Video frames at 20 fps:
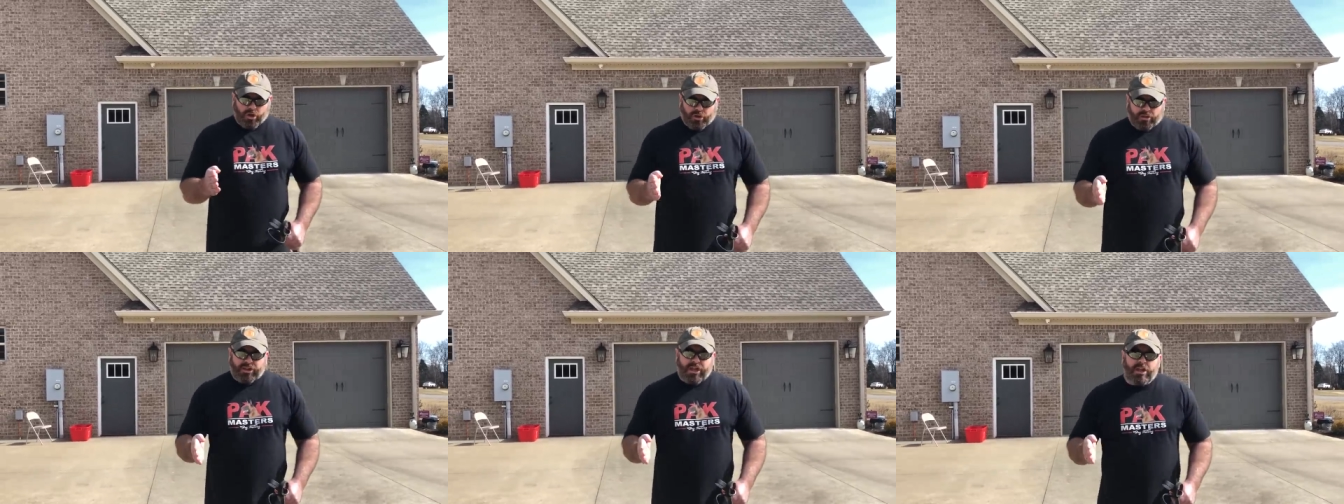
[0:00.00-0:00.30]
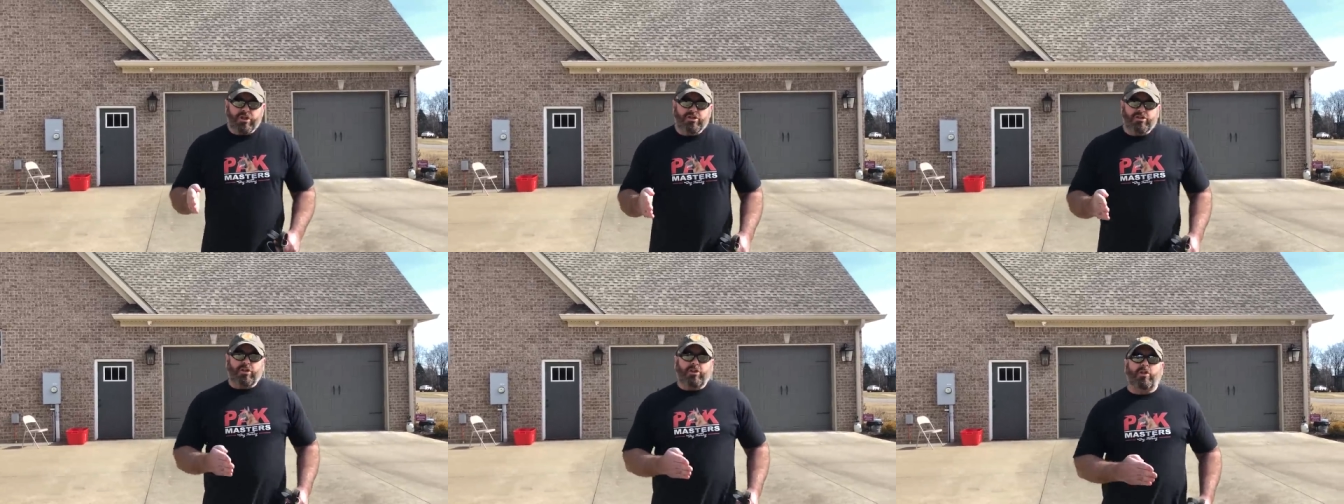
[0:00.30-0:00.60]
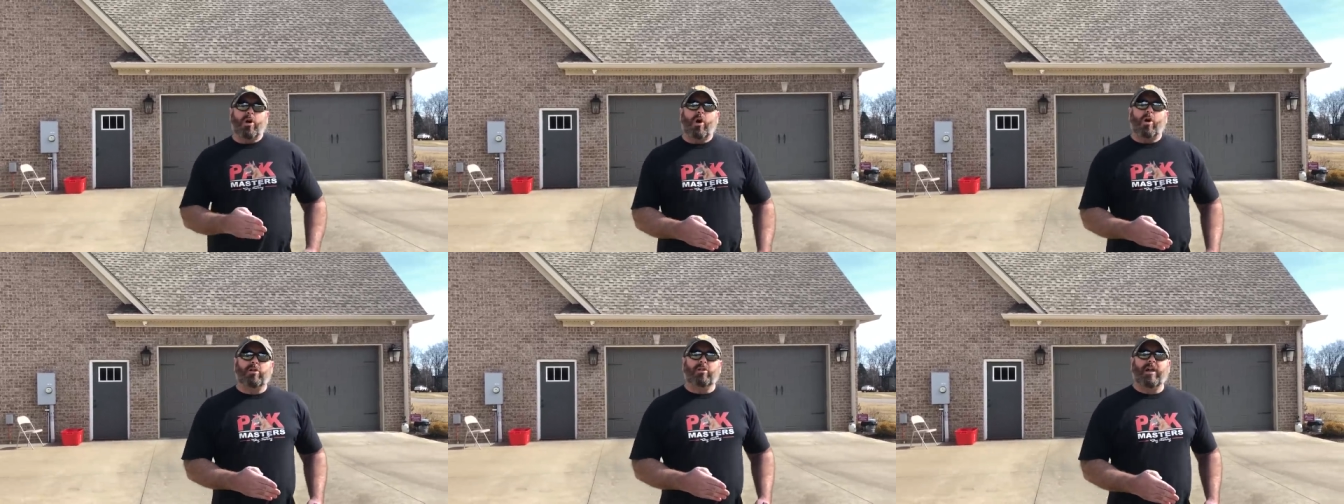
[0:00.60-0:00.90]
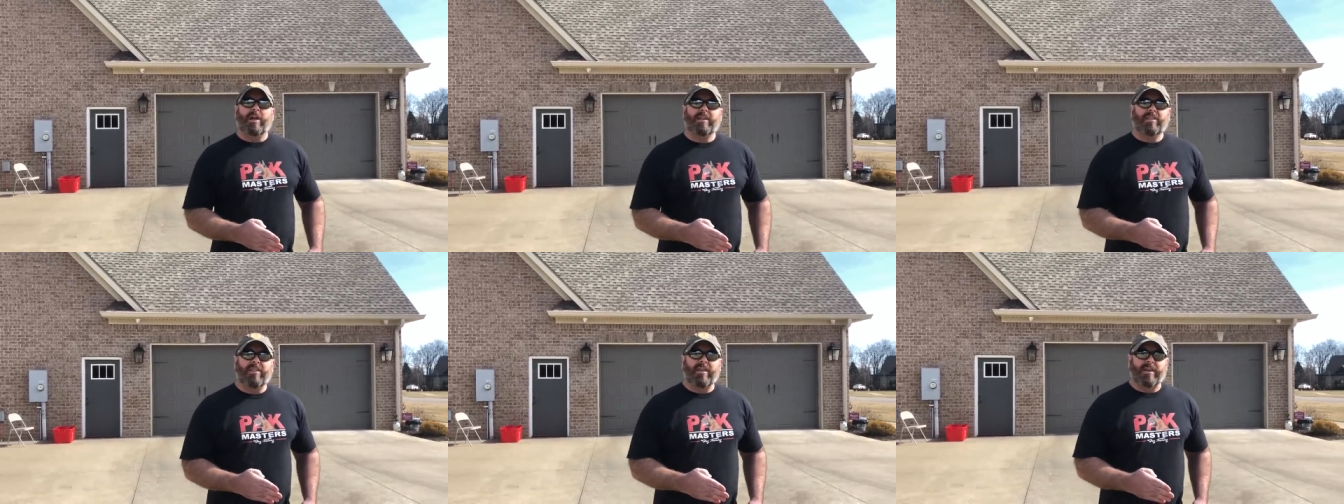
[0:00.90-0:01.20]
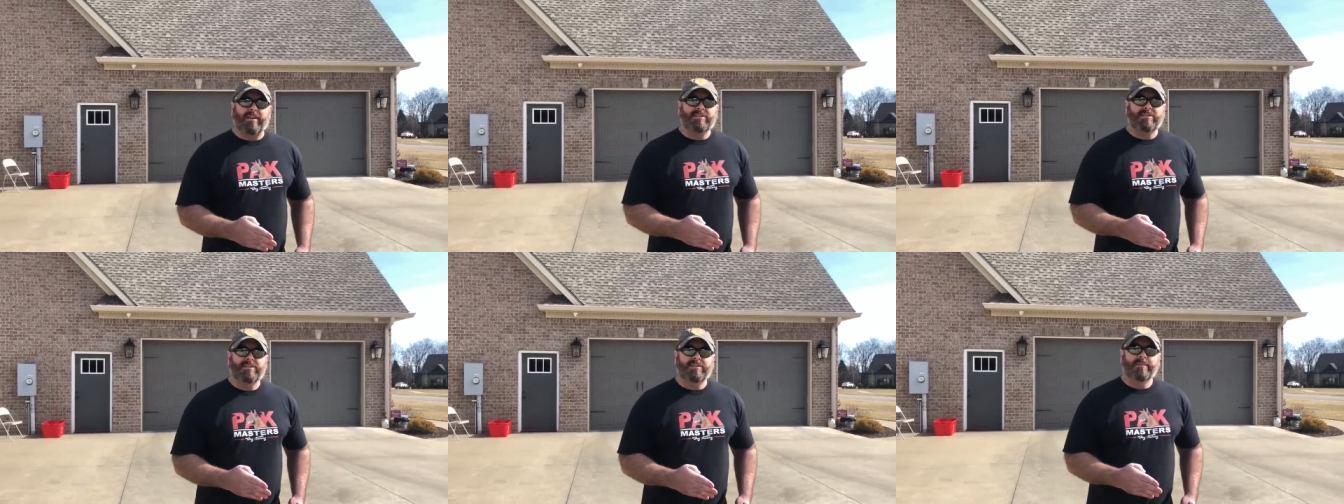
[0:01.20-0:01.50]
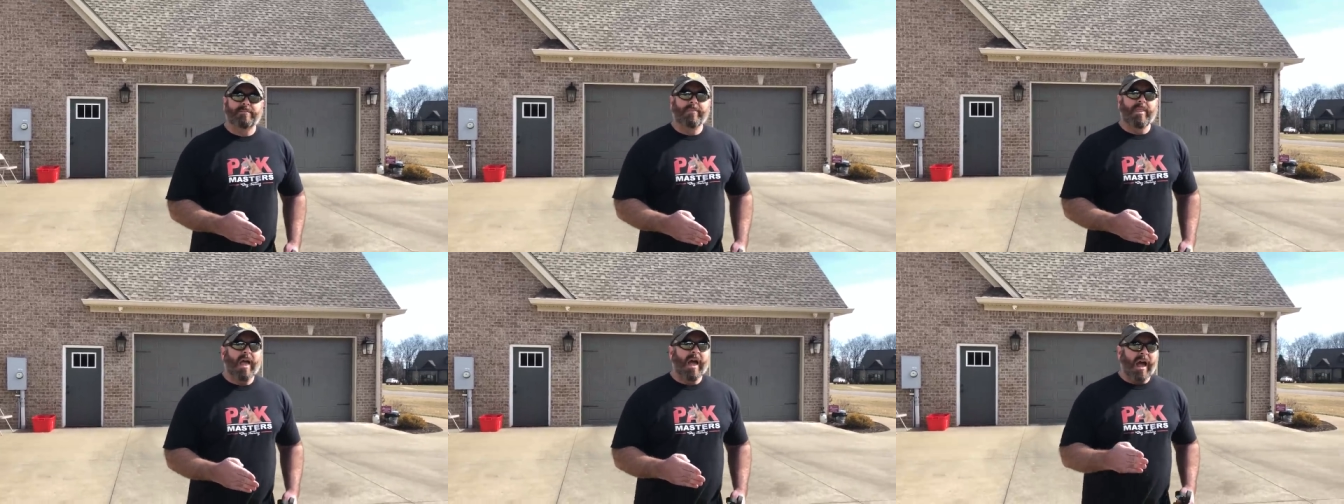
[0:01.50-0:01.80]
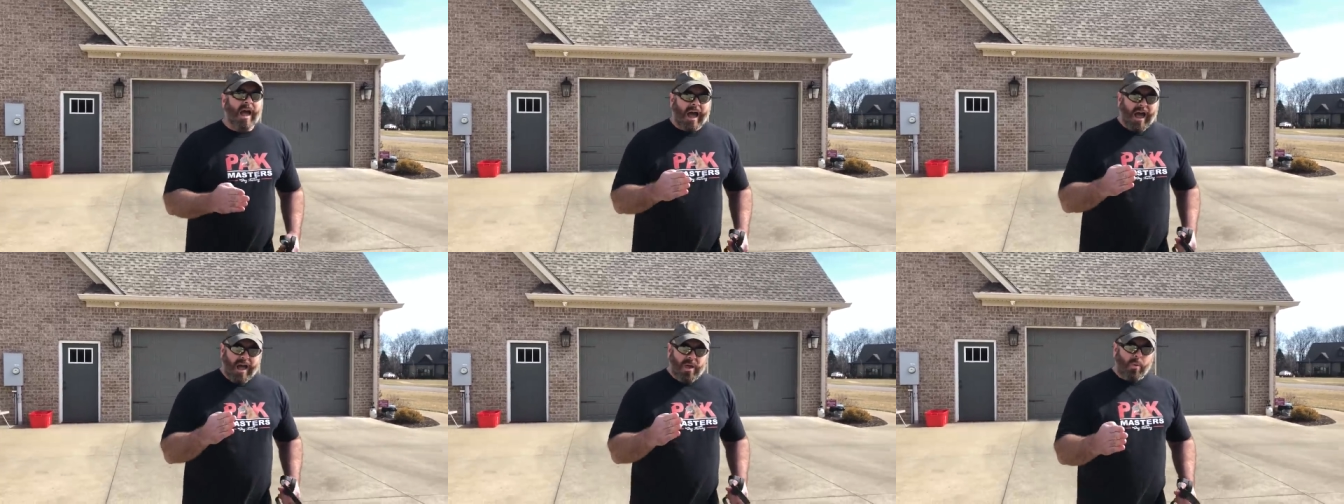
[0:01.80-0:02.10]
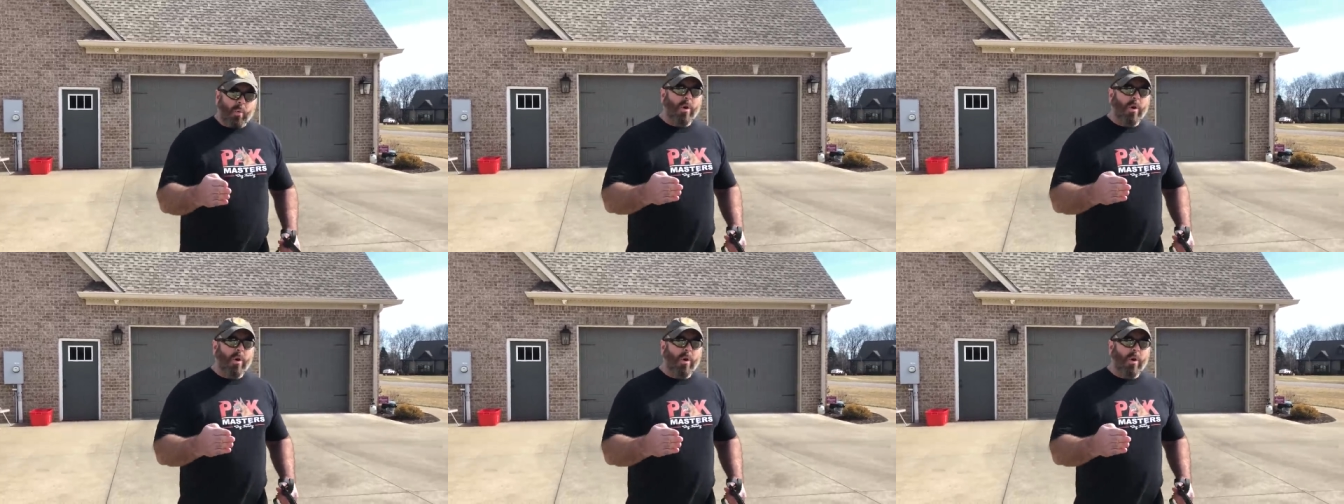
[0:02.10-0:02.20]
you teach the dog like this. I